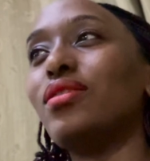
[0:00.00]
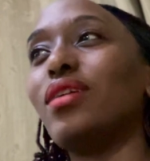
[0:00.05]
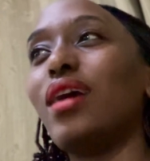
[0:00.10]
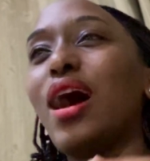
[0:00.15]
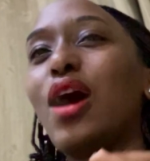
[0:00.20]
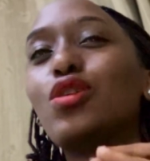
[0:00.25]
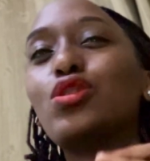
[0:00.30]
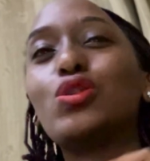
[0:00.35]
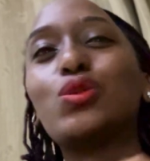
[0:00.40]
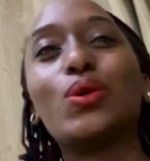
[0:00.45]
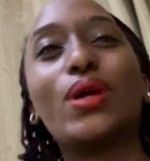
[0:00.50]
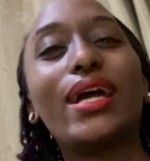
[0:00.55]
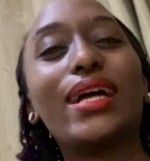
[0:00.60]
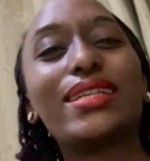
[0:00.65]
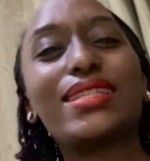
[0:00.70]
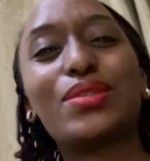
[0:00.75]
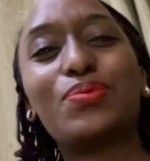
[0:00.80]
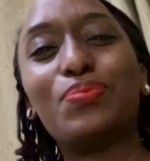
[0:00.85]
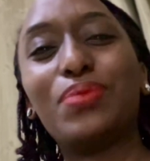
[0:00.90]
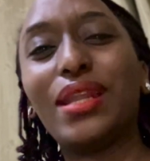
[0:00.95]
how to
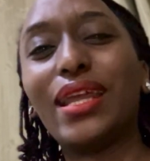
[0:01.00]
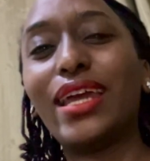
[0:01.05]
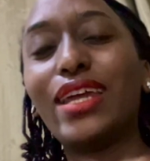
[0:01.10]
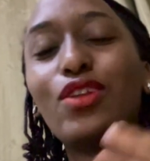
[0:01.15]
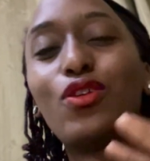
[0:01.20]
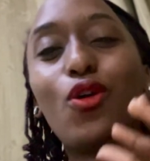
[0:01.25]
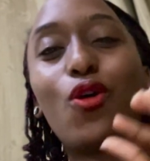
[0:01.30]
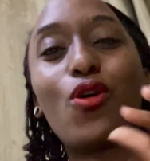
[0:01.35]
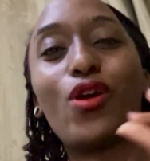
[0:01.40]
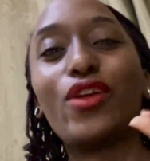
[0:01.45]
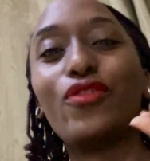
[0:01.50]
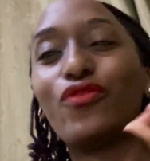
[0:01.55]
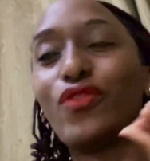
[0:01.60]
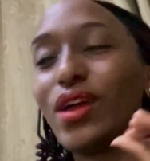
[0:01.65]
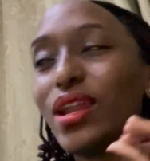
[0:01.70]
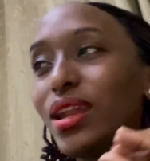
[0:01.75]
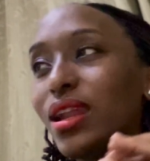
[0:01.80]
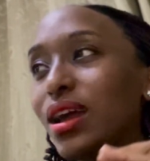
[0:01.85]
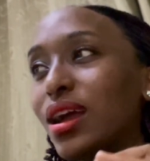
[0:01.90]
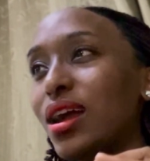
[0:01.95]
explain, or
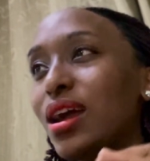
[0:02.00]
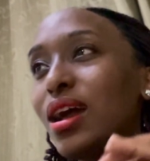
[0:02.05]
even